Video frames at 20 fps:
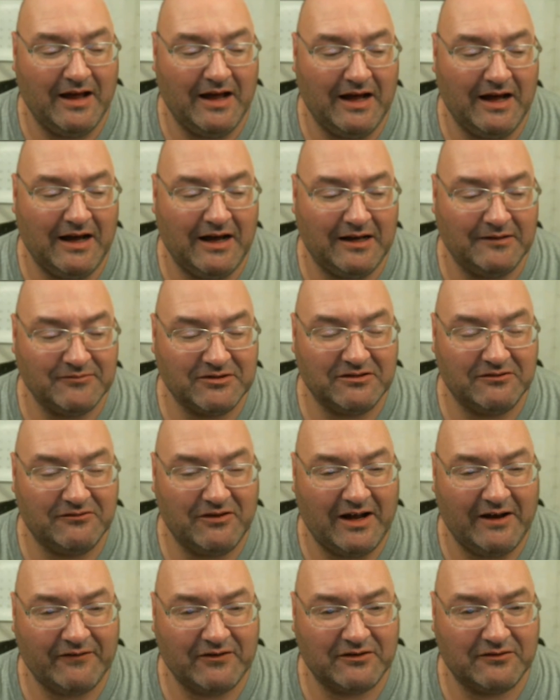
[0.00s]
Um, so
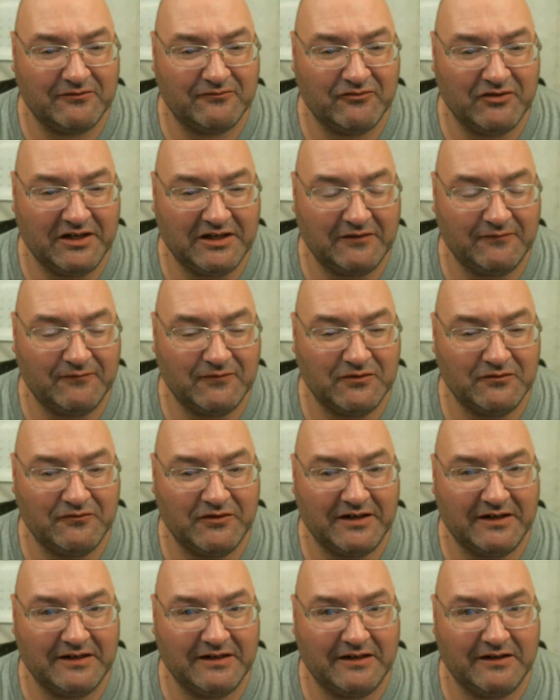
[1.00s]
after a week of
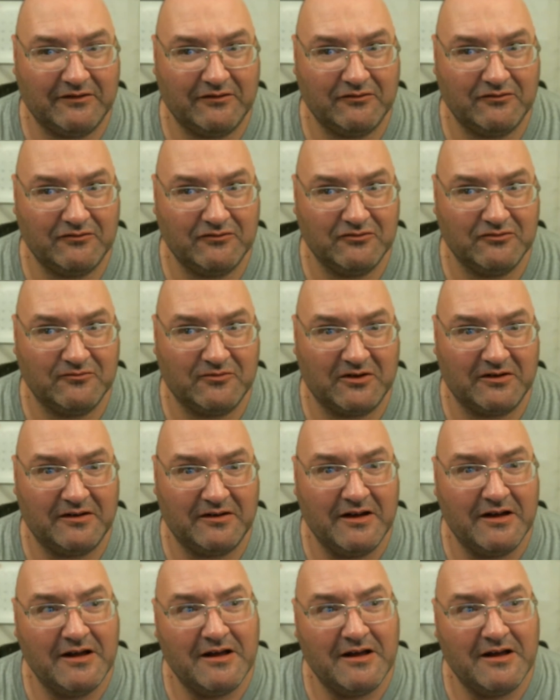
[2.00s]
doing Uber